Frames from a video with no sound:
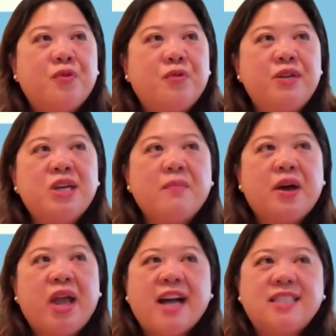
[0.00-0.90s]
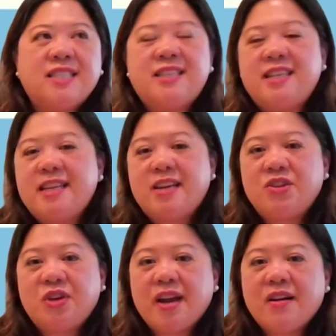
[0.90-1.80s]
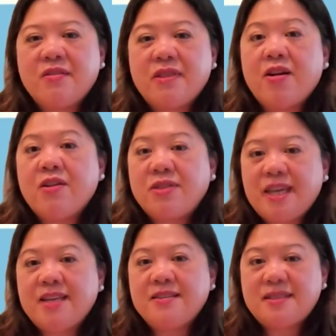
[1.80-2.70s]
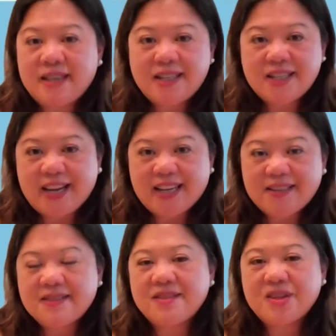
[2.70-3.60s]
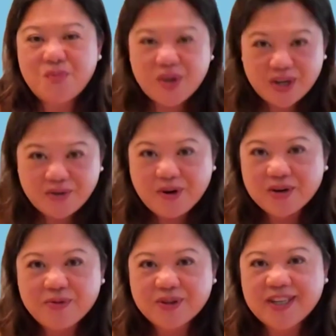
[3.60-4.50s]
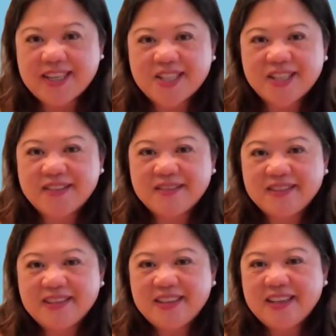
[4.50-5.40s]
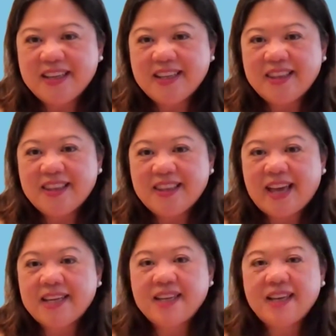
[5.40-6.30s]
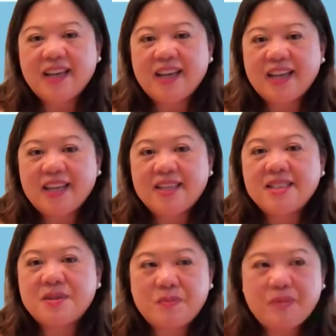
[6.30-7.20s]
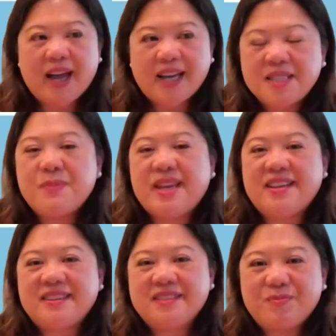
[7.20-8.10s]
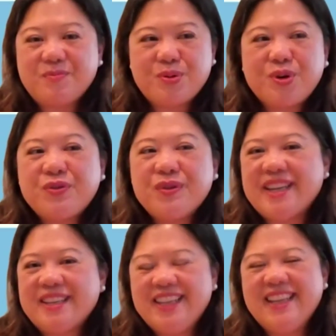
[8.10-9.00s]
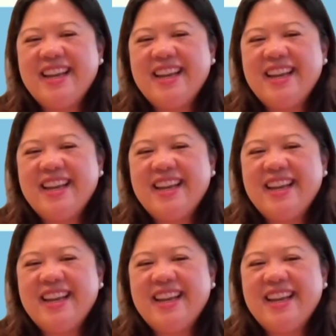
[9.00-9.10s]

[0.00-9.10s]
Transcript: when we talk about access to dental care, there are things such as community water fluoridation that has been proven